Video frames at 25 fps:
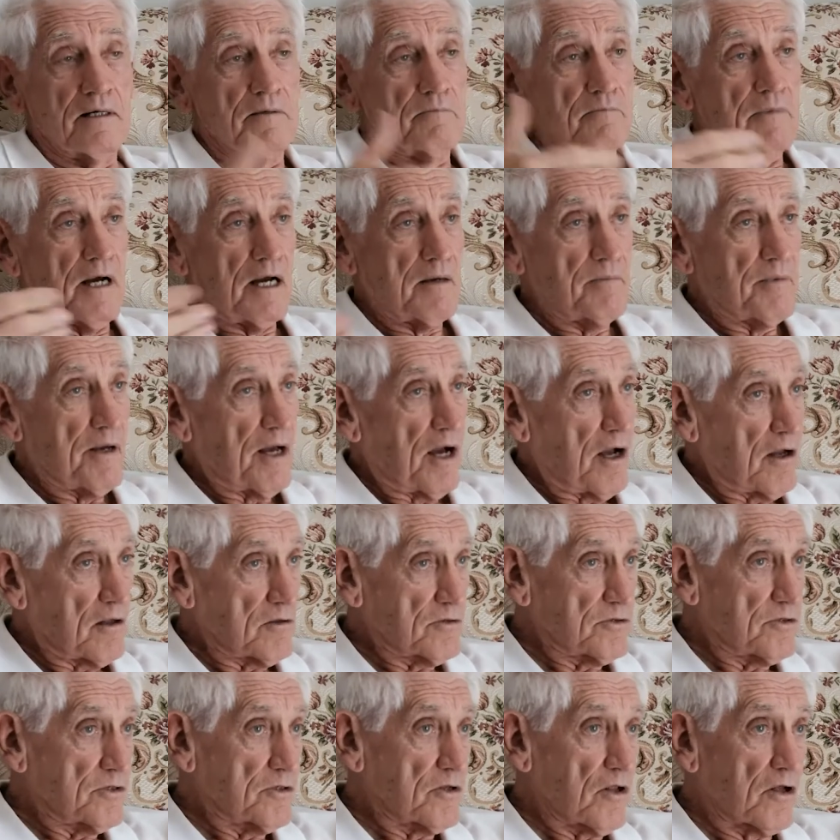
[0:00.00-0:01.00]
maybe a whole
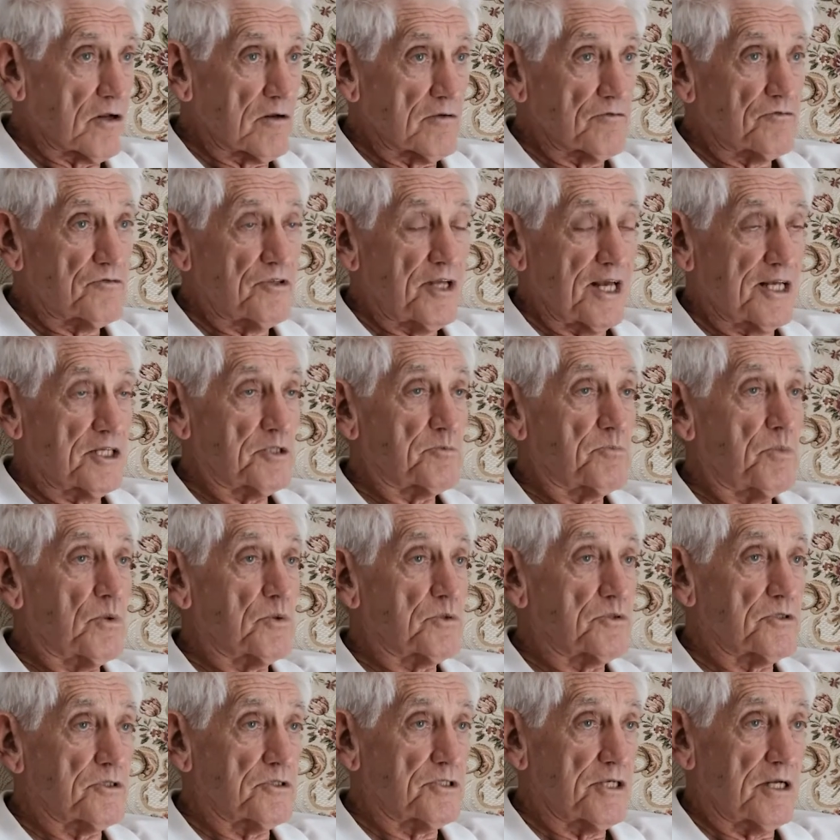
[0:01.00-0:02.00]
new lot of
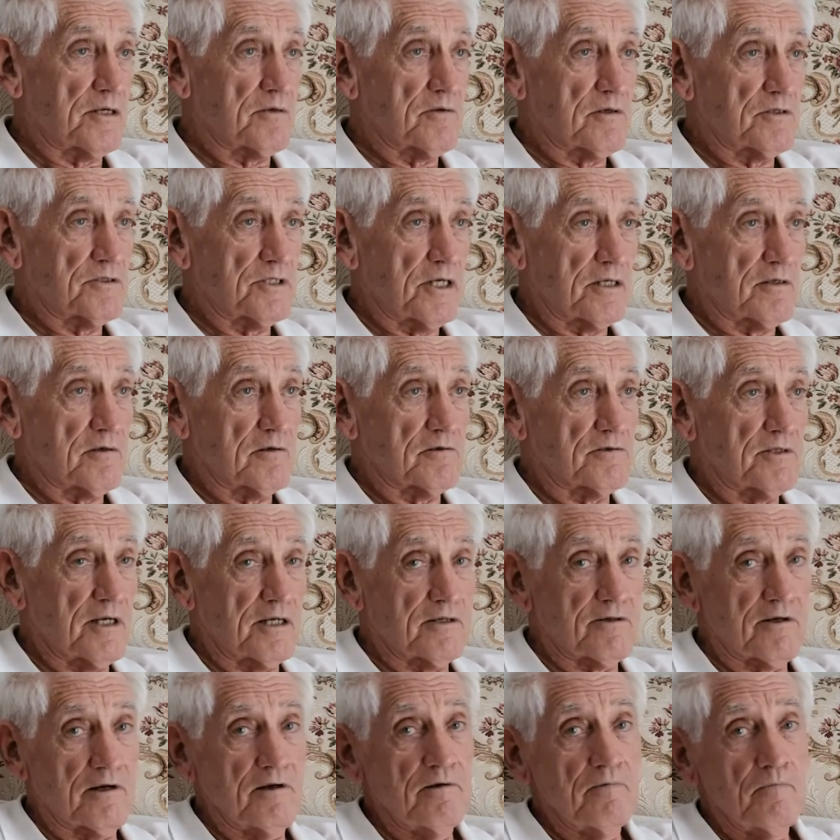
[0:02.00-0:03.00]
textbooks, etc, etc,
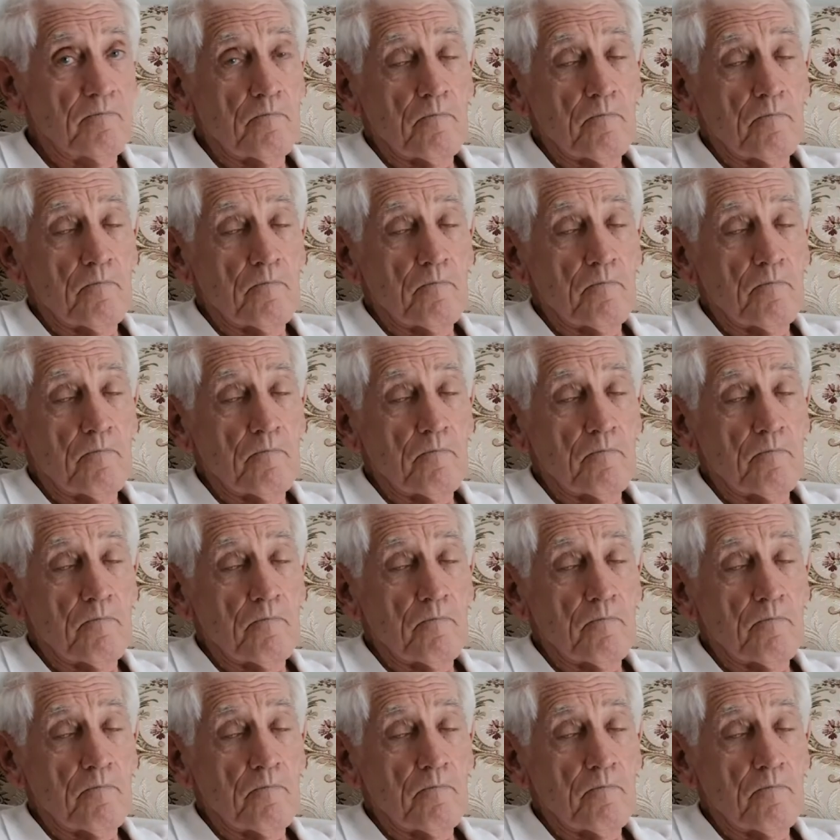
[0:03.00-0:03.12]
etc.